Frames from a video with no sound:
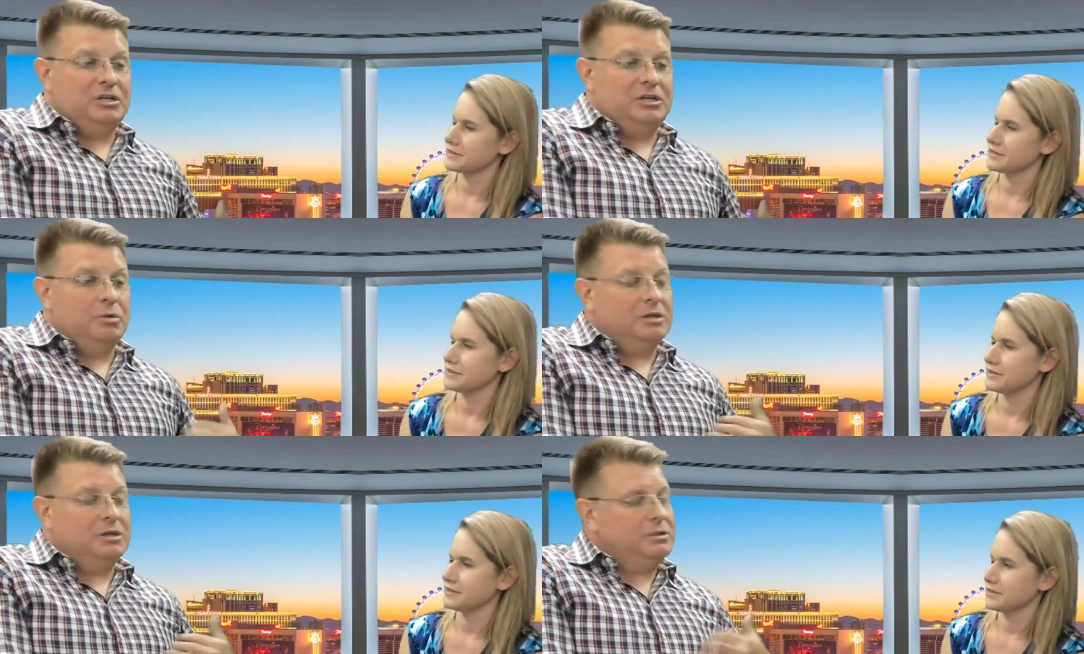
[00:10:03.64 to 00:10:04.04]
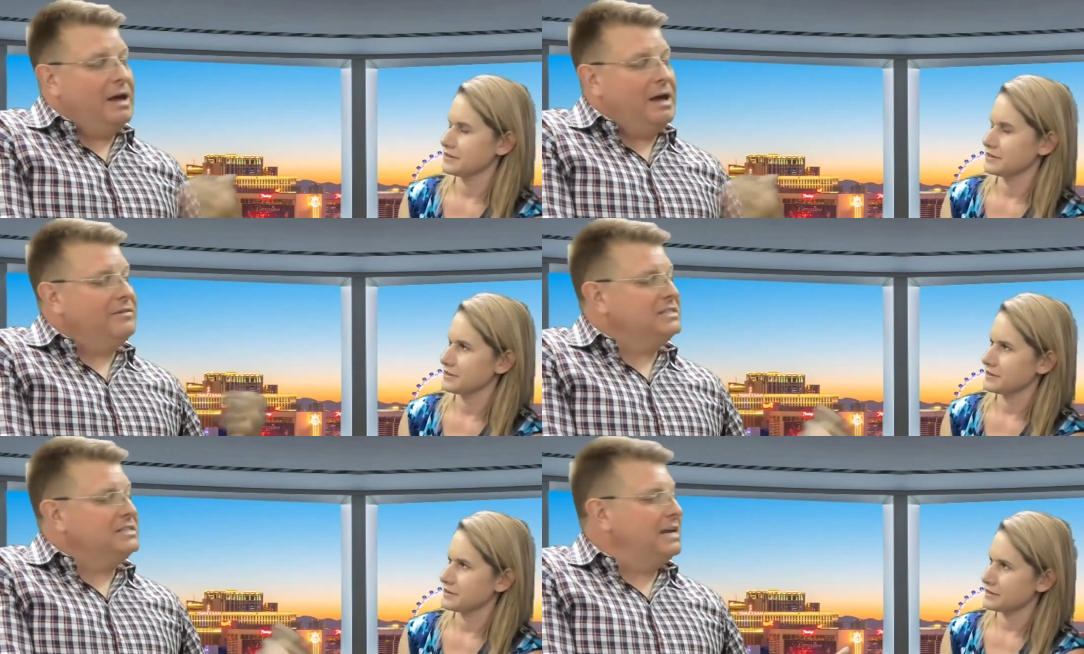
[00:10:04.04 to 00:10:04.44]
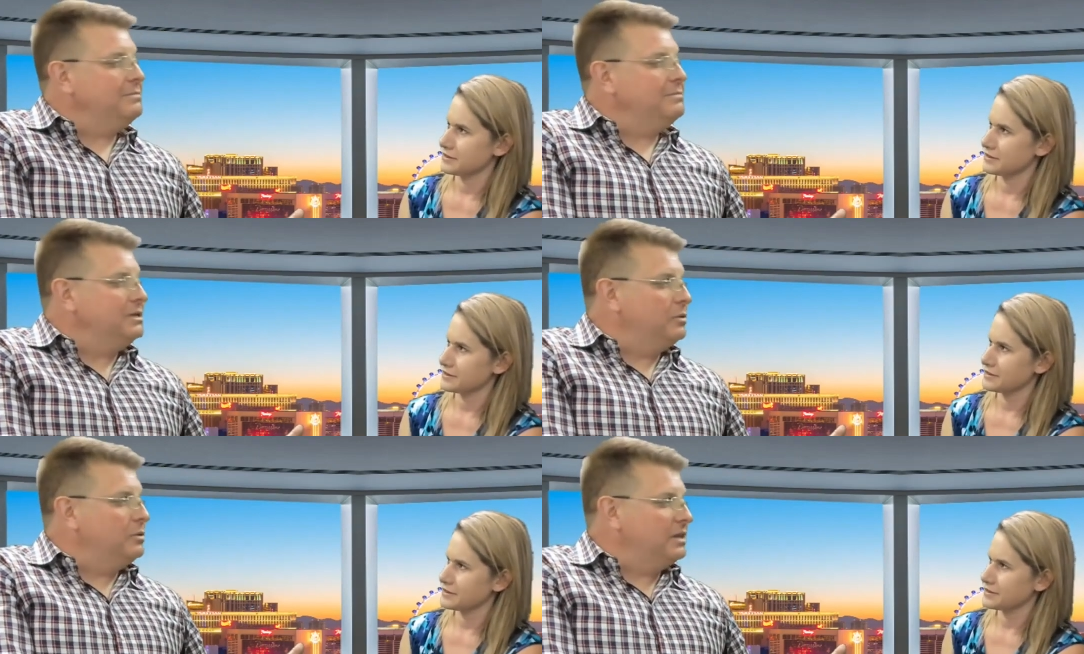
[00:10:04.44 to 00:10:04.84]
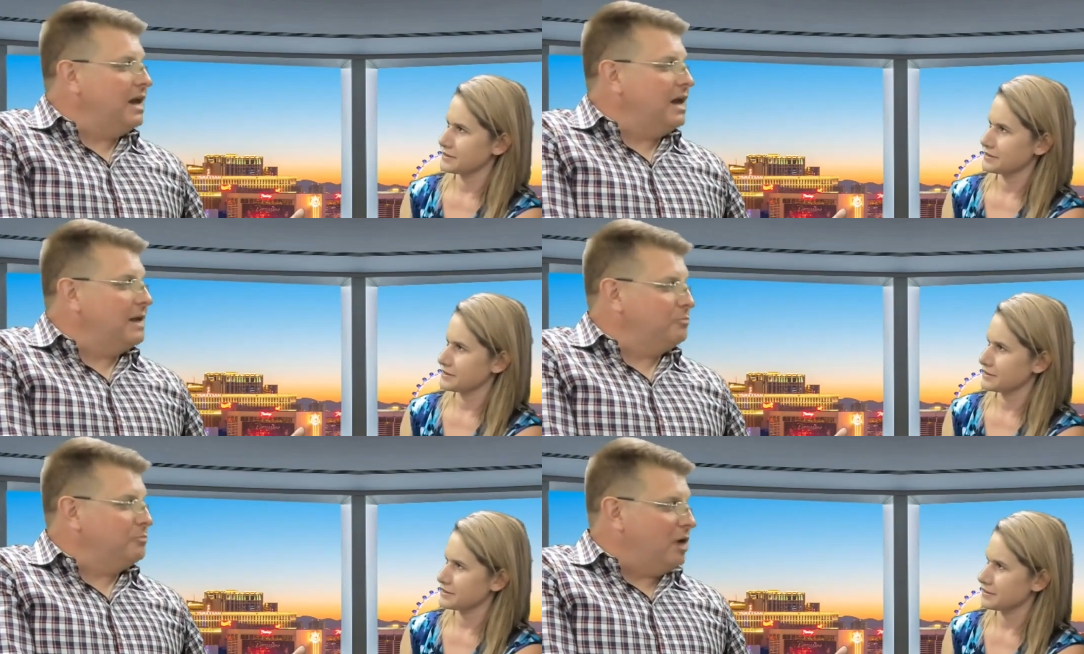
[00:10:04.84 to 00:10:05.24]
Speaker 1: you also have a same deal with a
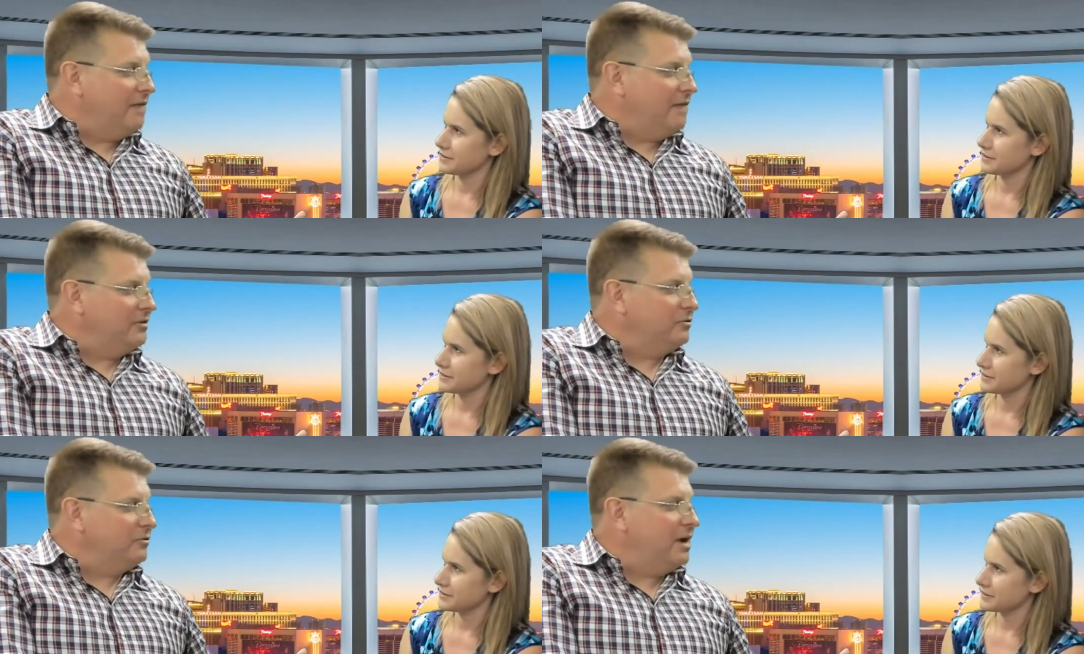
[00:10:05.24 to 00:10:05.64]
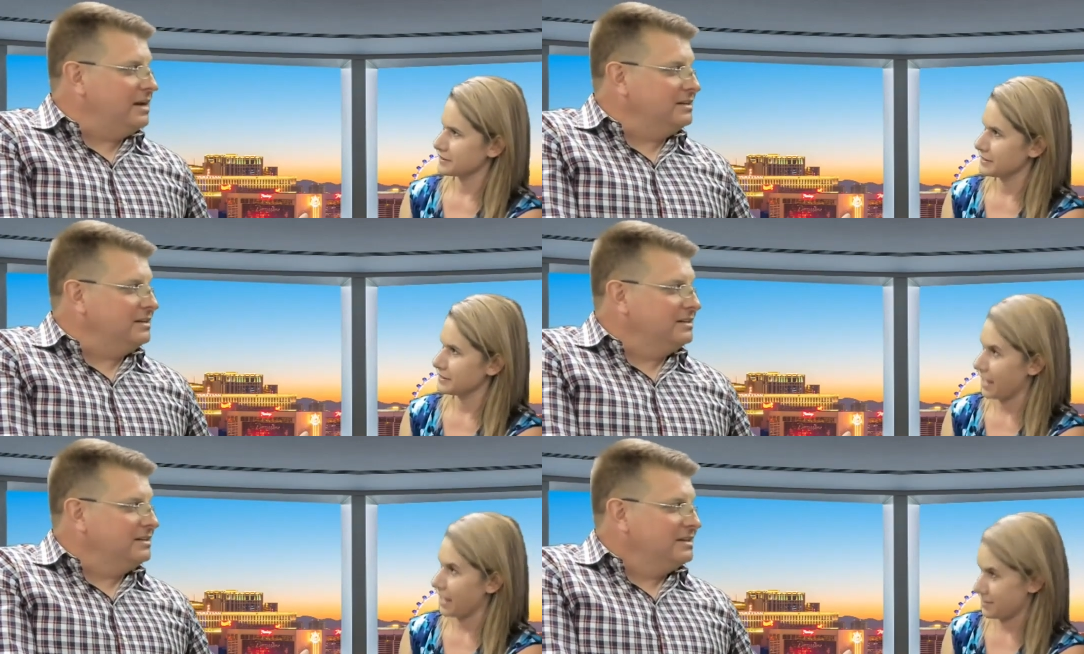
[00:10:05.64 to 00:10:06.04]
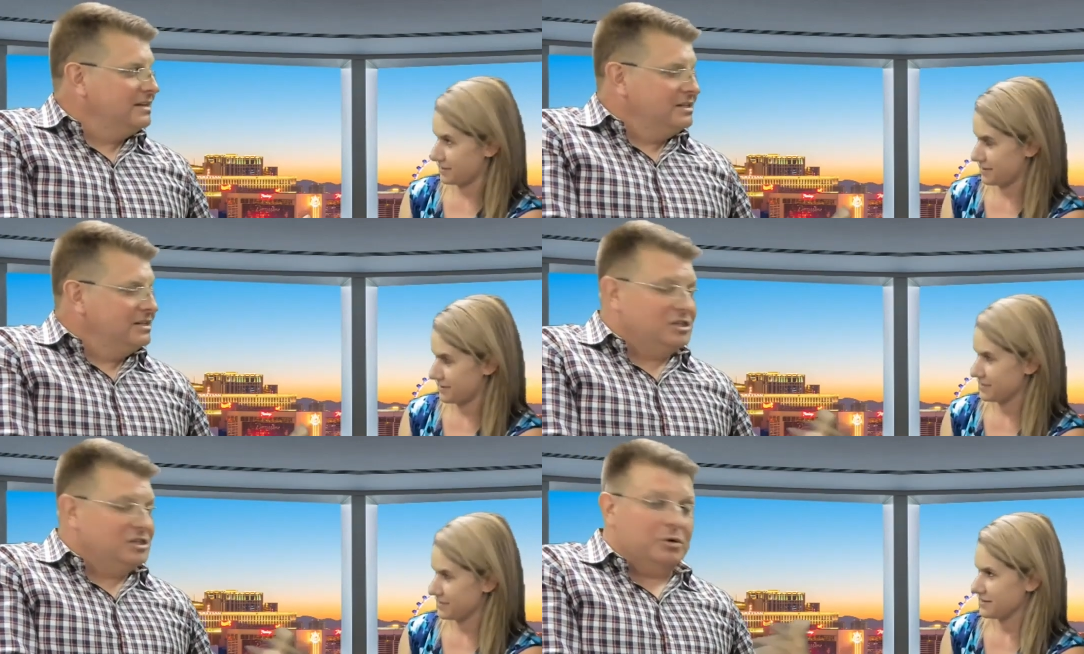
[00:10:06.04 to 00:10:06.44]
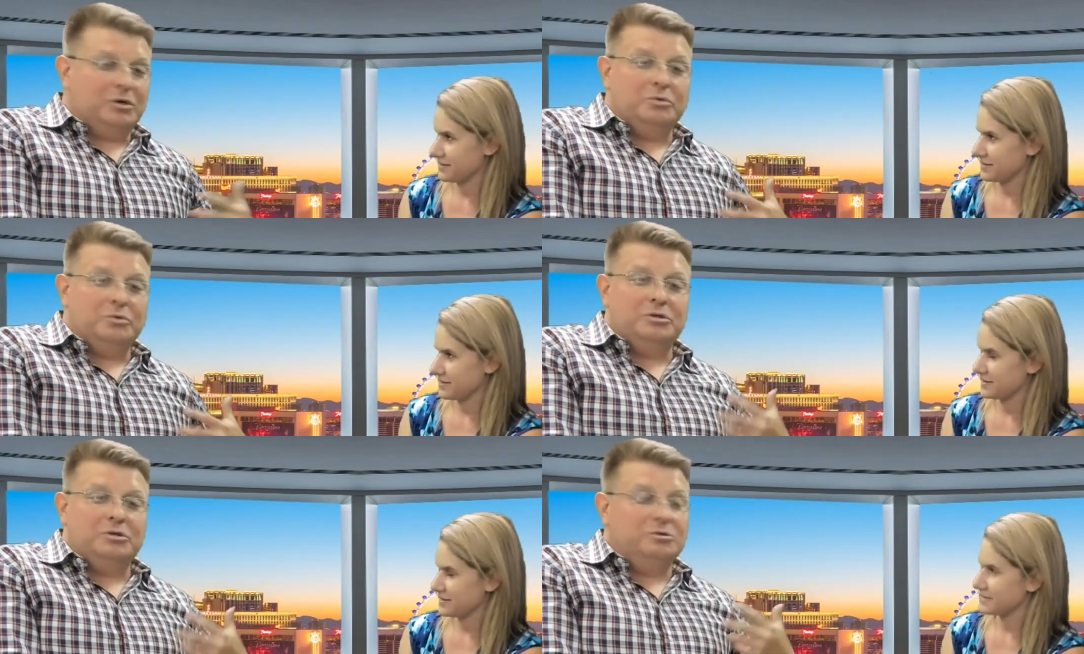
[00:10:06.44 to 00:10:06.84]
nonprofit, right? Yes. So you
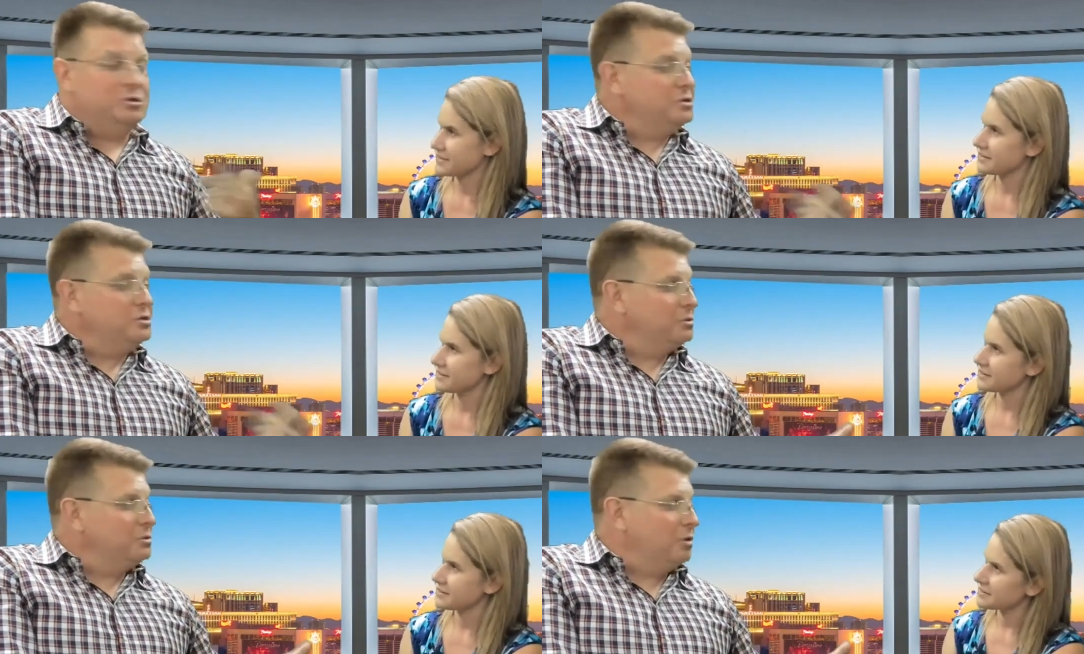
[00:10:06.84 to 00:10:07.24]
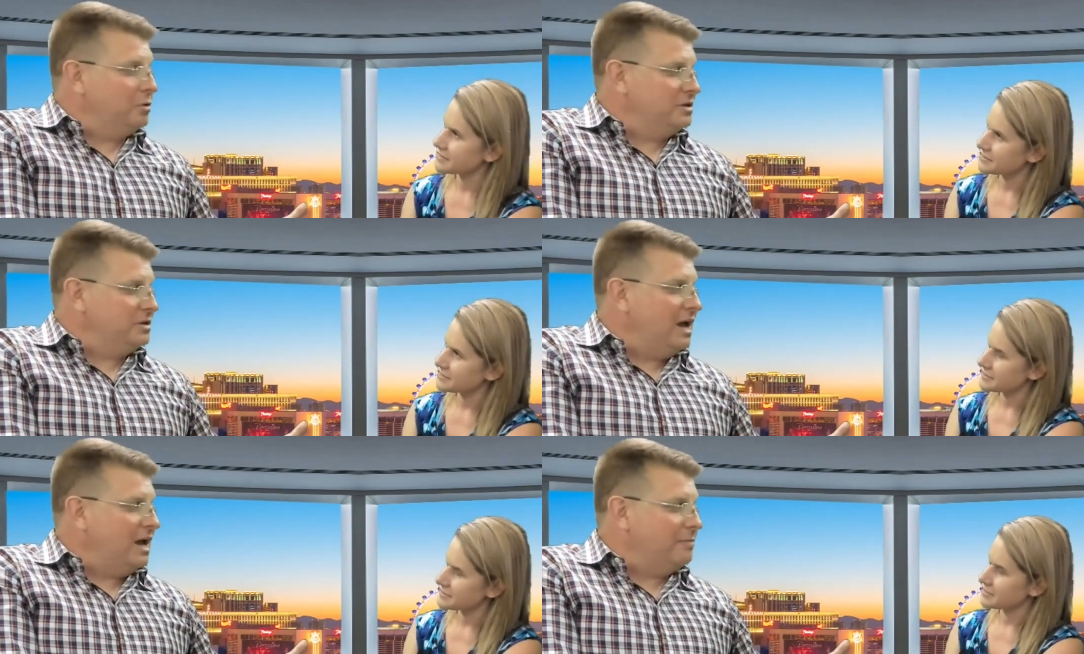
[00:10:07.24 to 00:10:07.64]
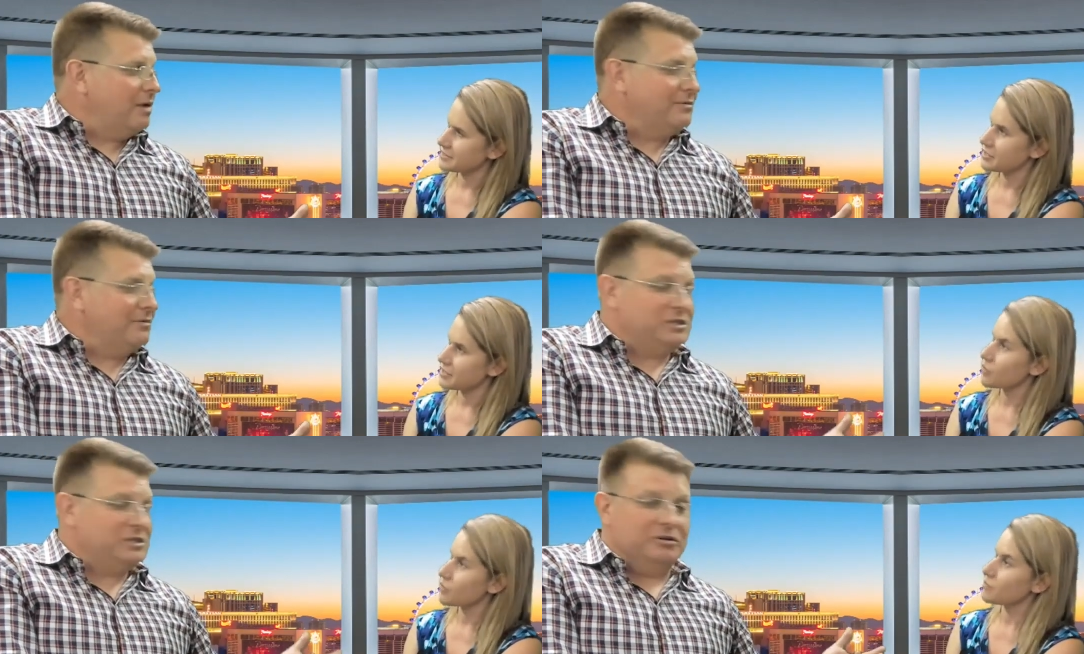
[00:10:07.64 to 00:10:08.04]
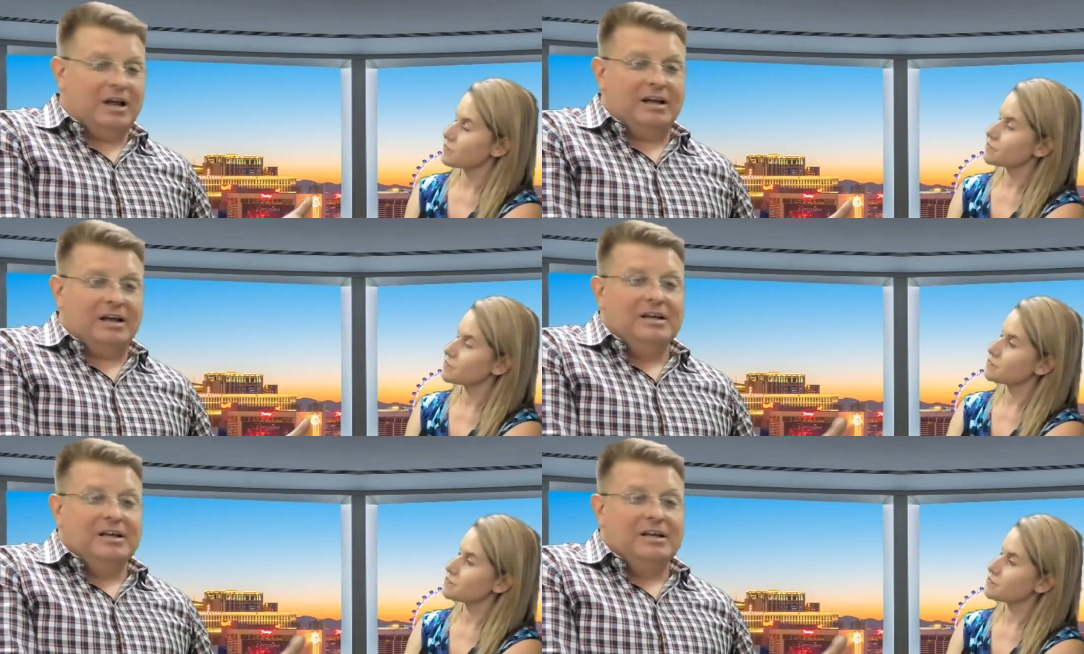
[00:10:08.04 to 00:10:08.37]
you do some work with nonprofits. So you're not